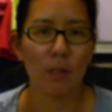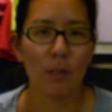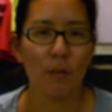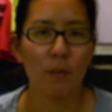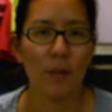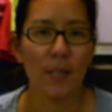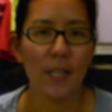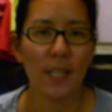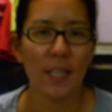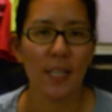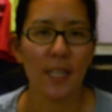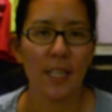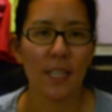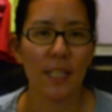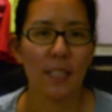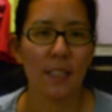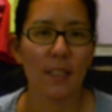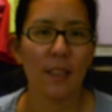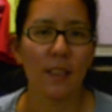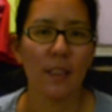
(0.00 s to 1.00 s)

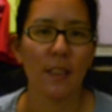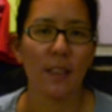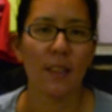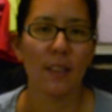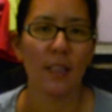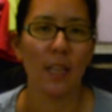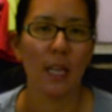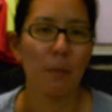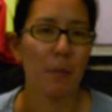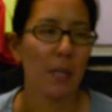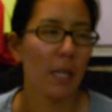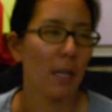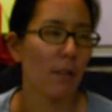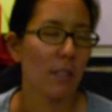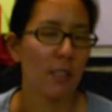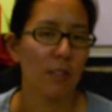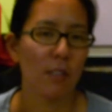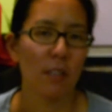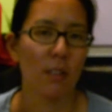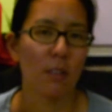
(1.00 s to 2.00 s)
away, they mail
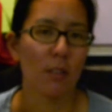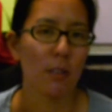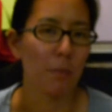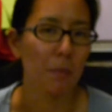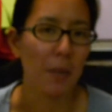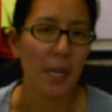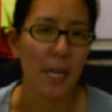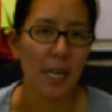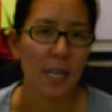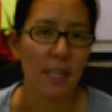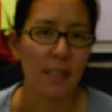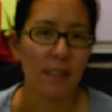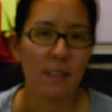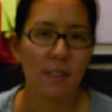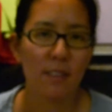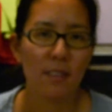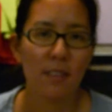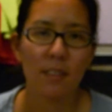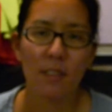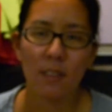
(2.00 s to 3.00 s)
each other the
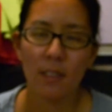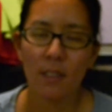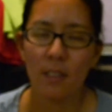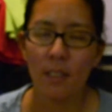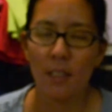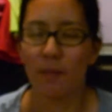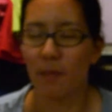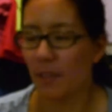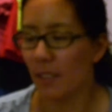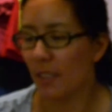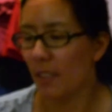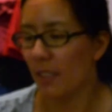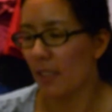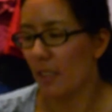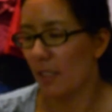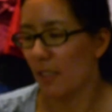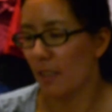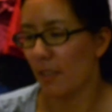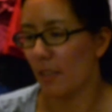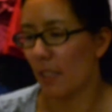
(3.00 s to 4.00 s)
pants,
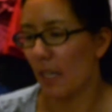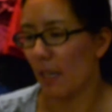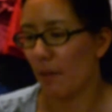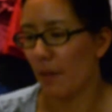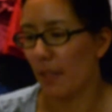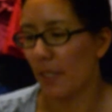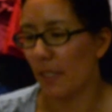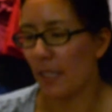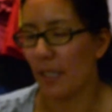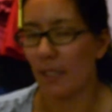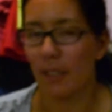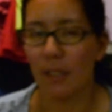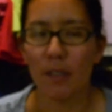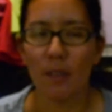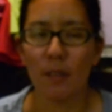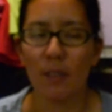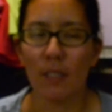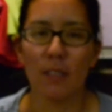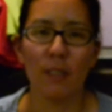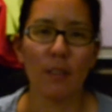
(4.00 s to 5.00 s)
so that way they
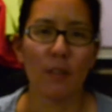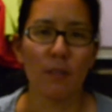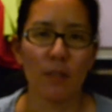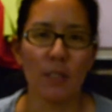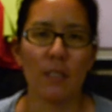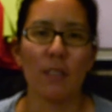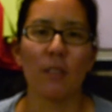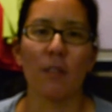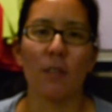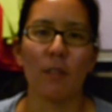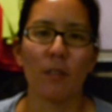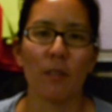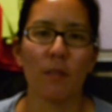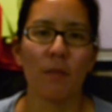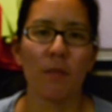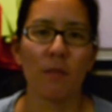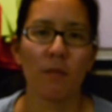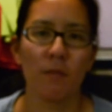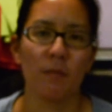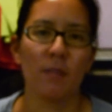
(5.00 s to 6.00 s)
know that their friends are
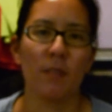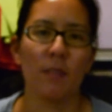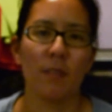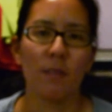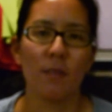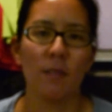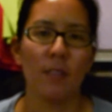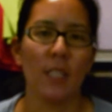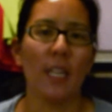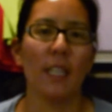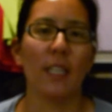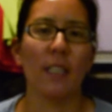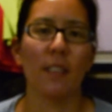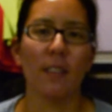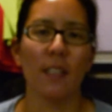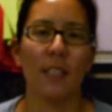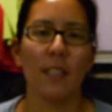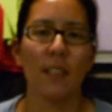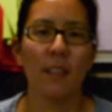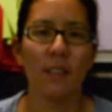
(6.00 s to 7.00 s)

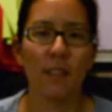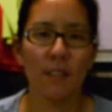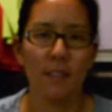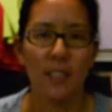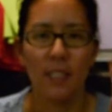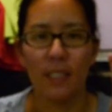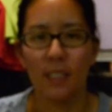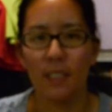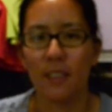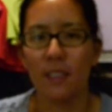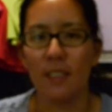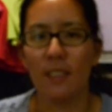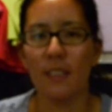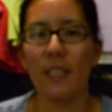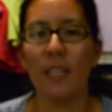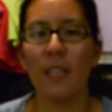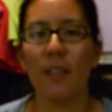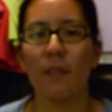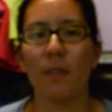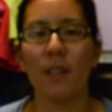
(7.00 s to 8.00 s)
technically
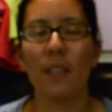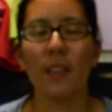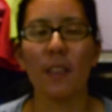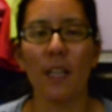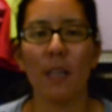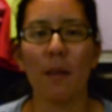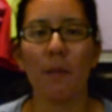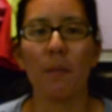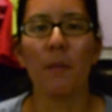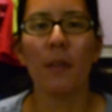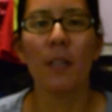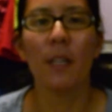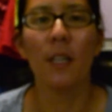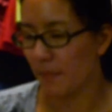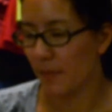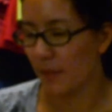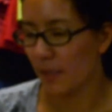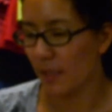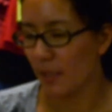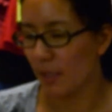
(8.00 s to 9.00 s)
there with them.
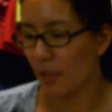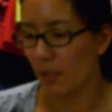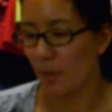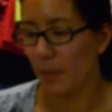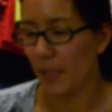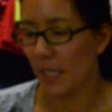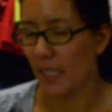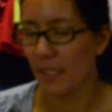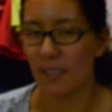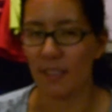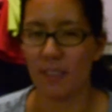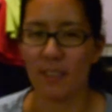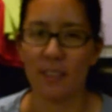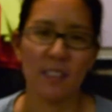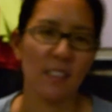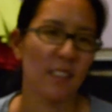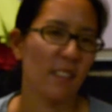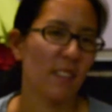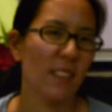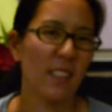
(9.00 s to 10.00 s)
So the pants is,
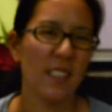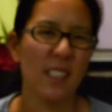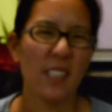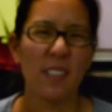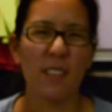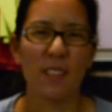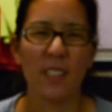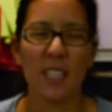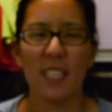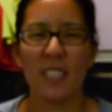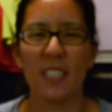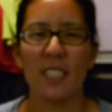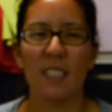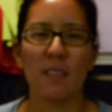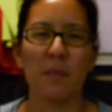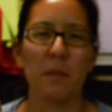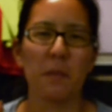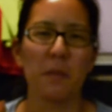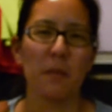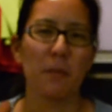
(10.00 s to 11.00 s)
you know, kind of gives
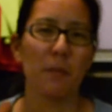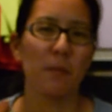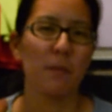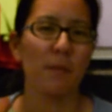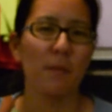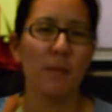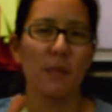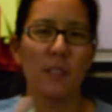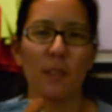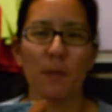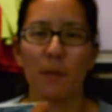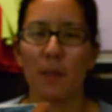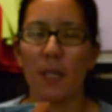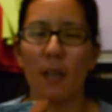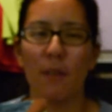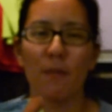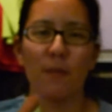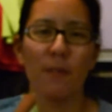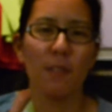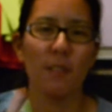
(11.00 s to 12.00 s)
them some
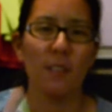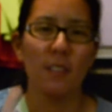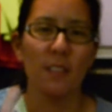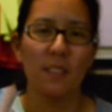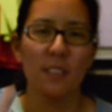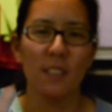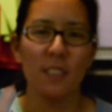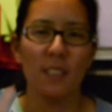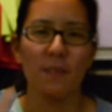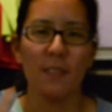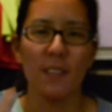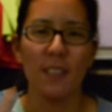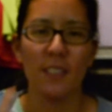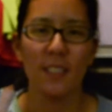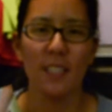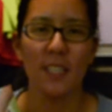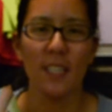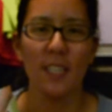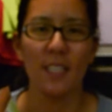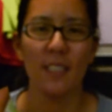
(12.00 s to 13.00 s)
comfort and stuff like
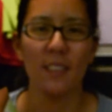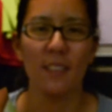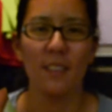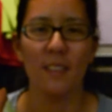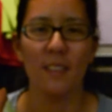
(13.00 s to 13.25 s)
that.